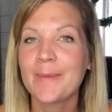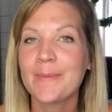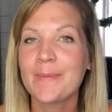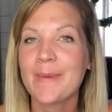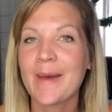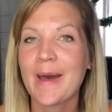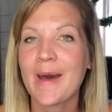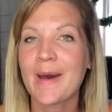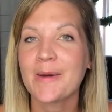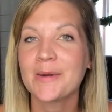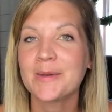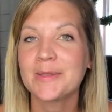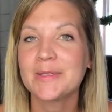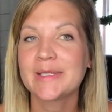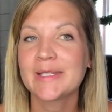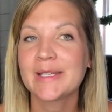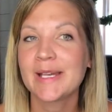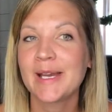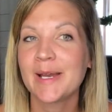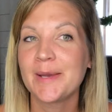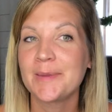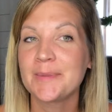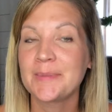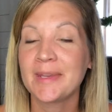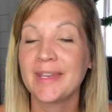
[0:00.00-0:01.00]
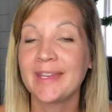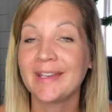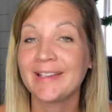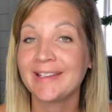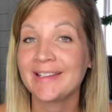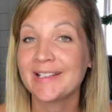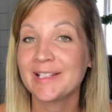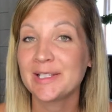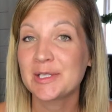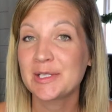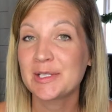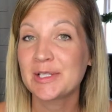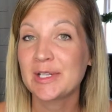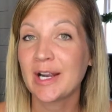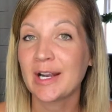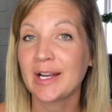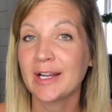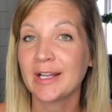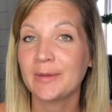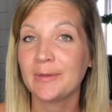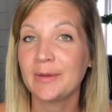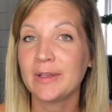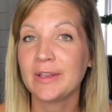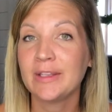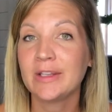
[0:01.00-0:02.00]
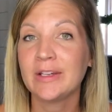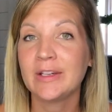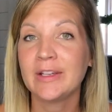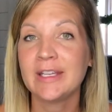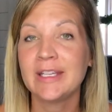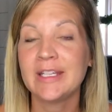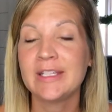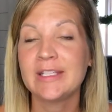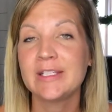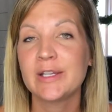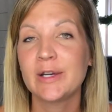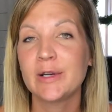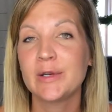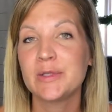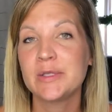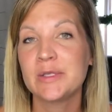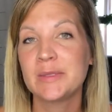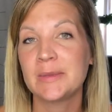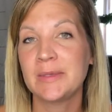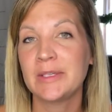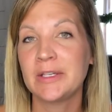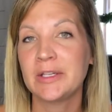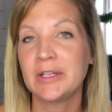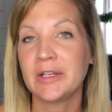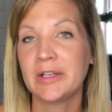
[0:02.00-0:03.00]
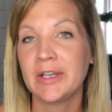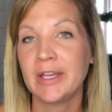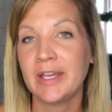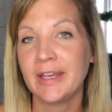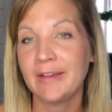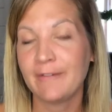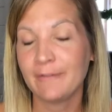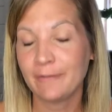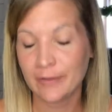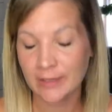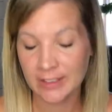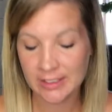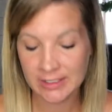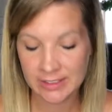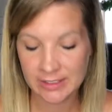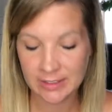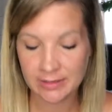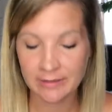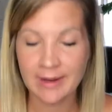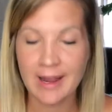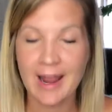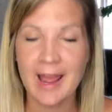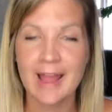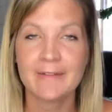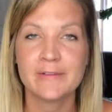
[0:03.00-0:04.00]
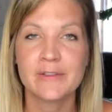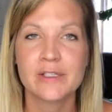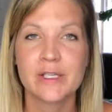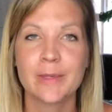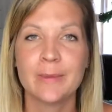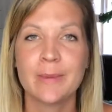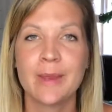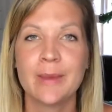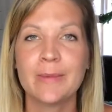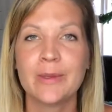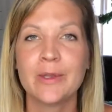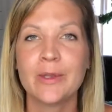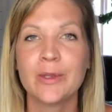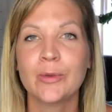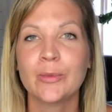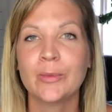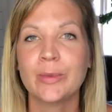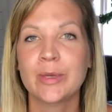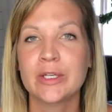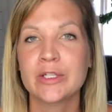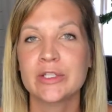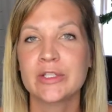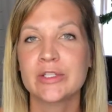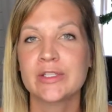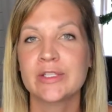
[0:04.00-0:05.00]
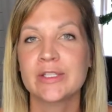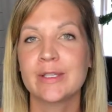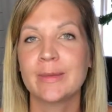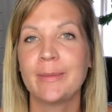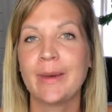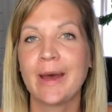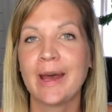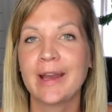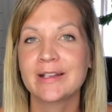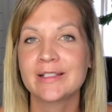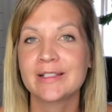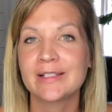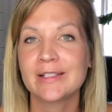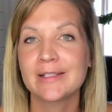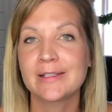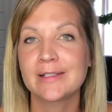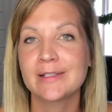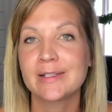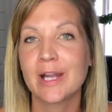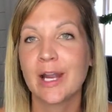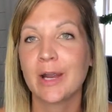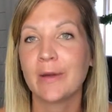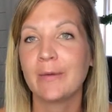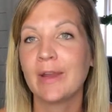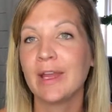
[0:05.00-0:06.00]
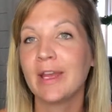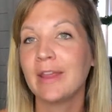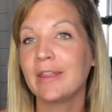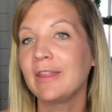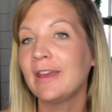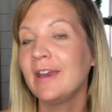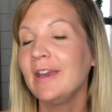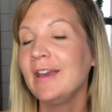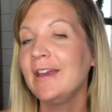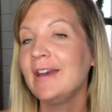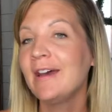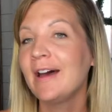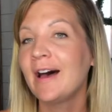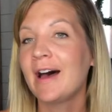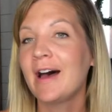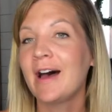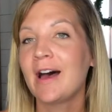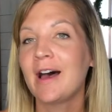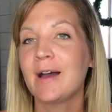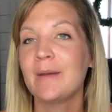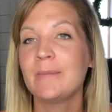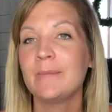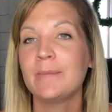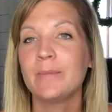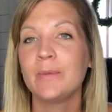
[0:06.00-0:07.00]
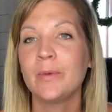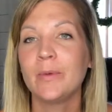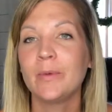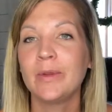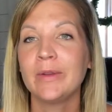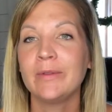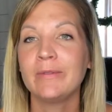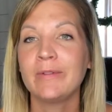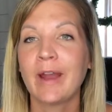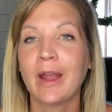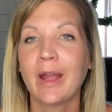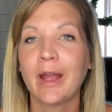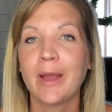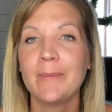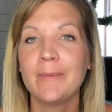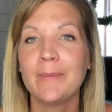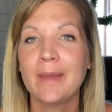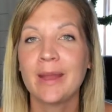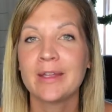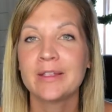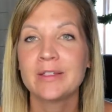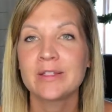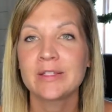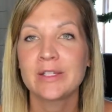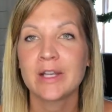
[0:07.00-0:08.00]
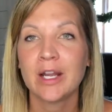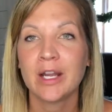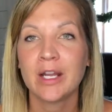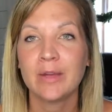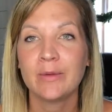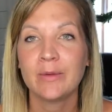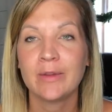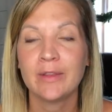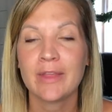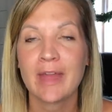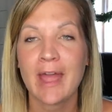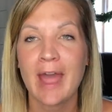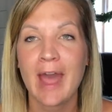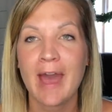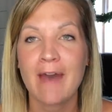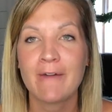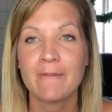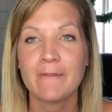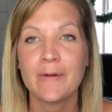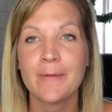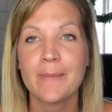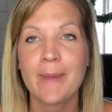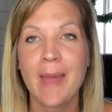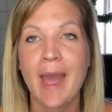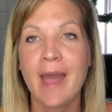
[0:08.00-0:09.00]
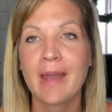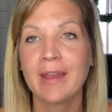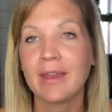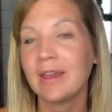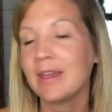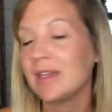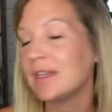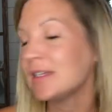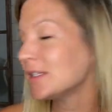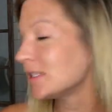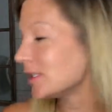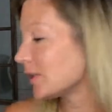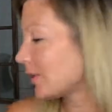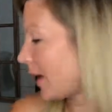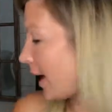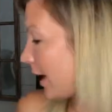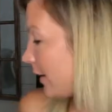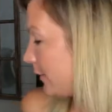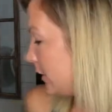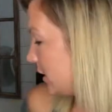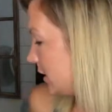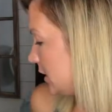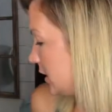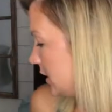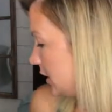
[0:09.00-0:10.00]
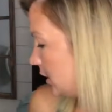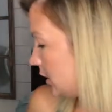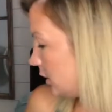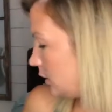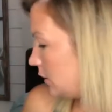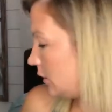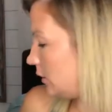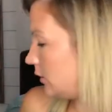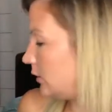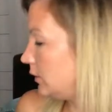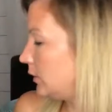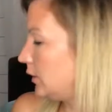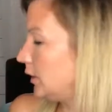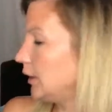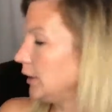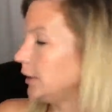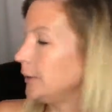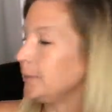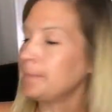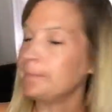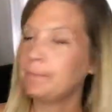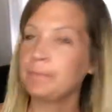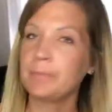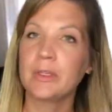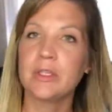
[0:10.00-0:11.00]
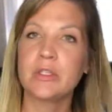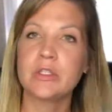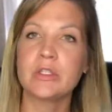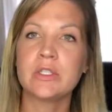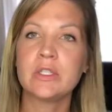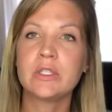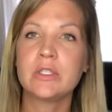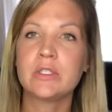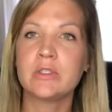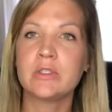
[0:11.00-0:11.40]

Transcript: about getting started with your ketones when your kit first arrives, or maybe you purchased a box to start with. We recommend starting with half a packet. So I would usually